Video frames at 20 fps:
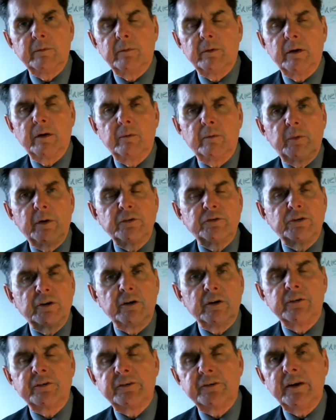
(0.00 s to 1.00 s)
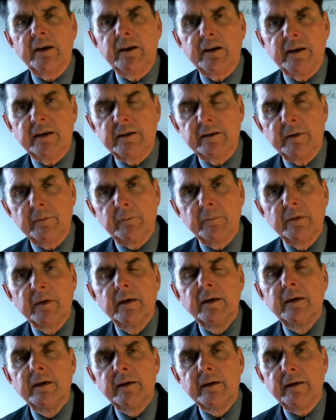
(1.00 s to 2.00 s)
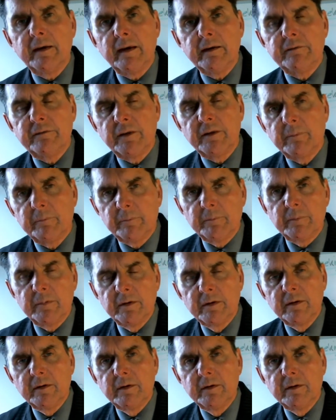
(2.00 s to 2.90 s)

original setting that gave them